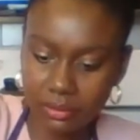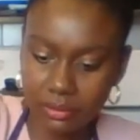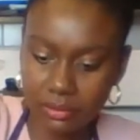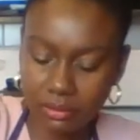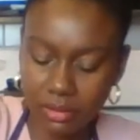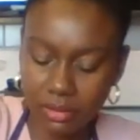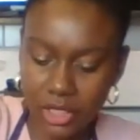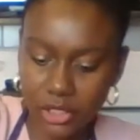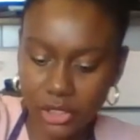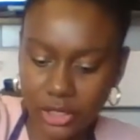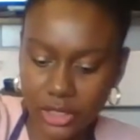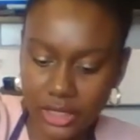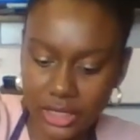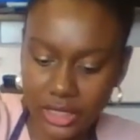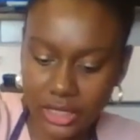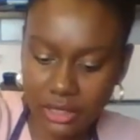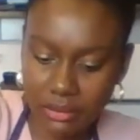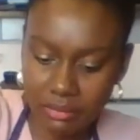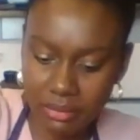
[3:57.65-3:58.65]
Make sure it's a
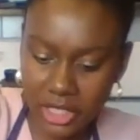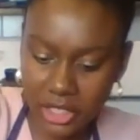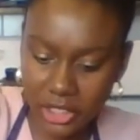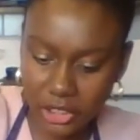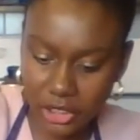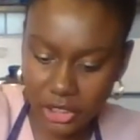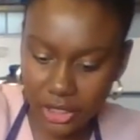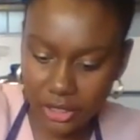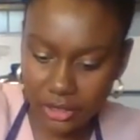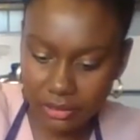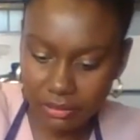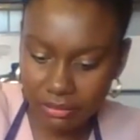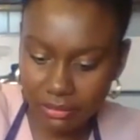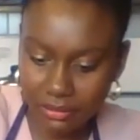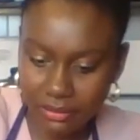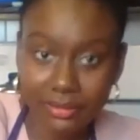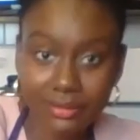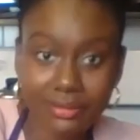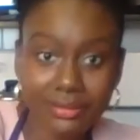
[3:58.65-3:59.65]
good mixture.
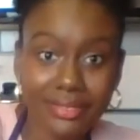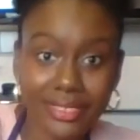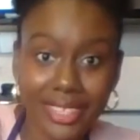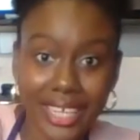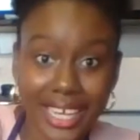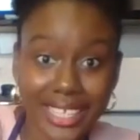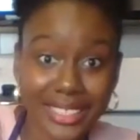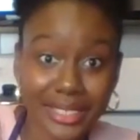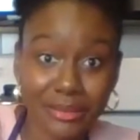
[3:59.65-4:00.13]
Add some